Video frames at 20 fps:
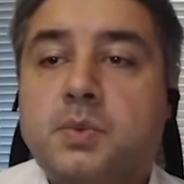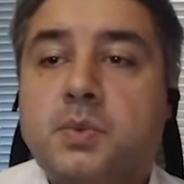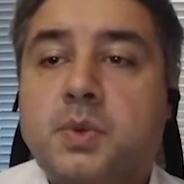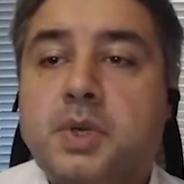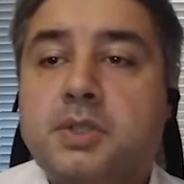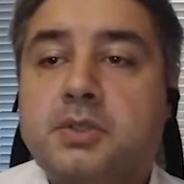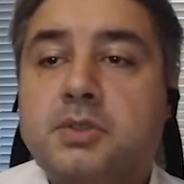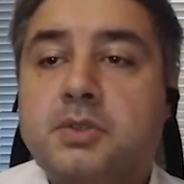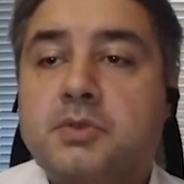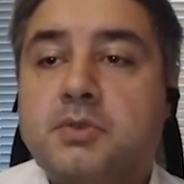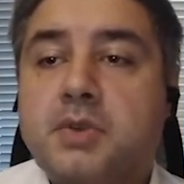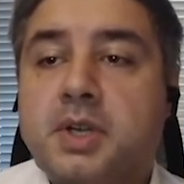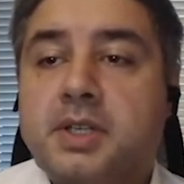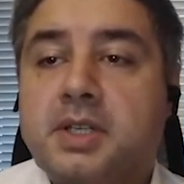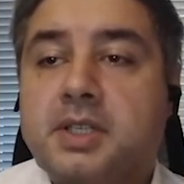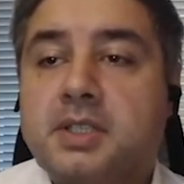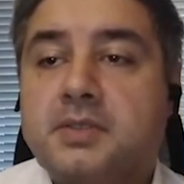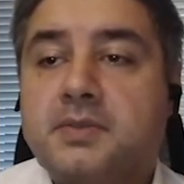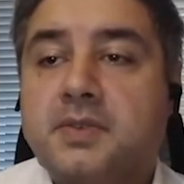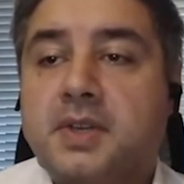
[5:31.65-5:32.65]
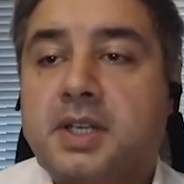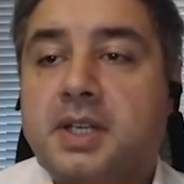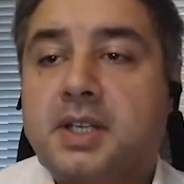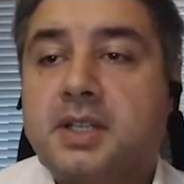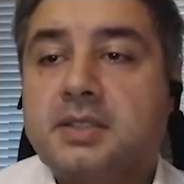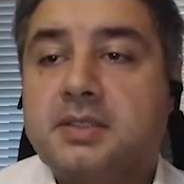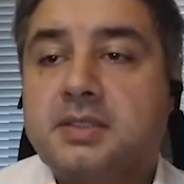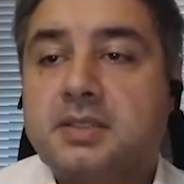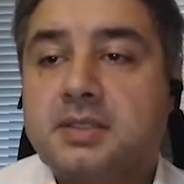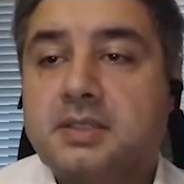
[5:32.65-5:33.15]
where to run his
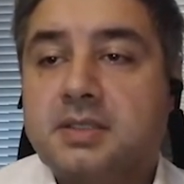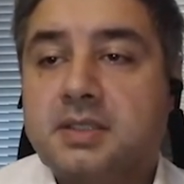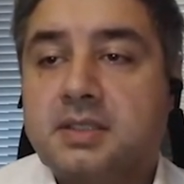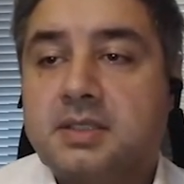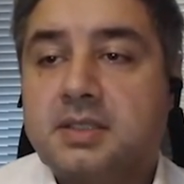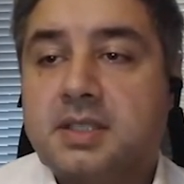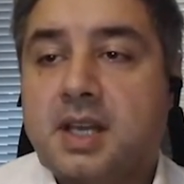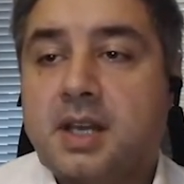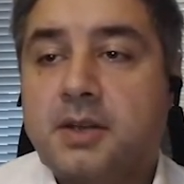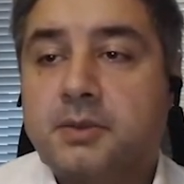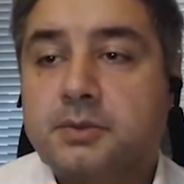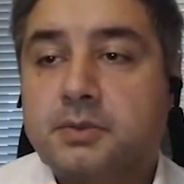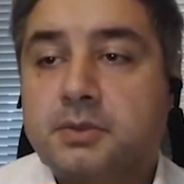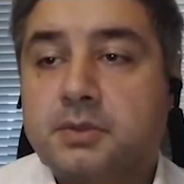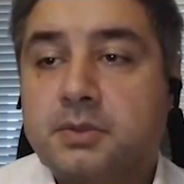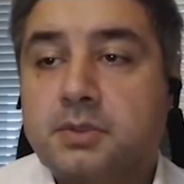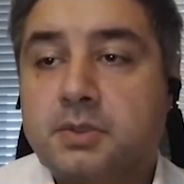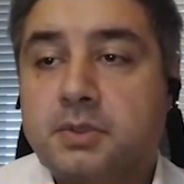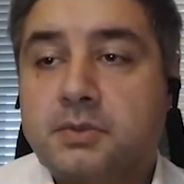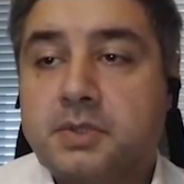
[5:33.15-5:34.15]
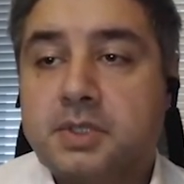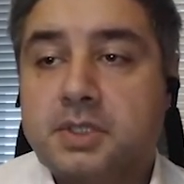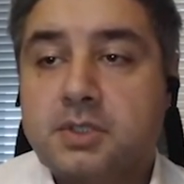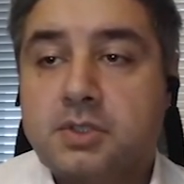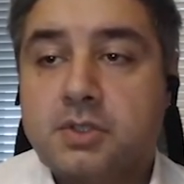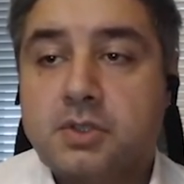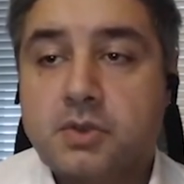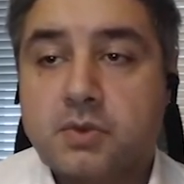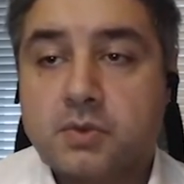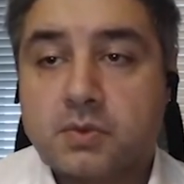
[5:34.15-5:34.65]
finances and how to do
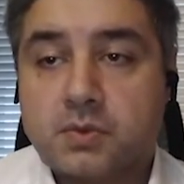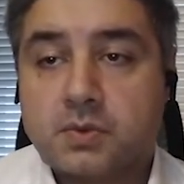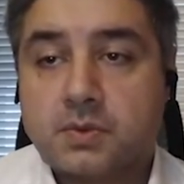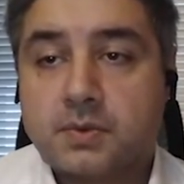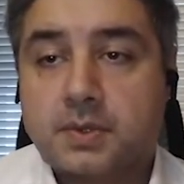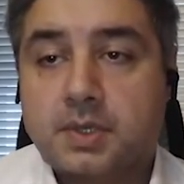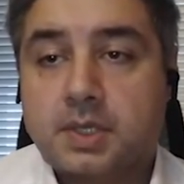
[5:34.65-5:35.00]
it too.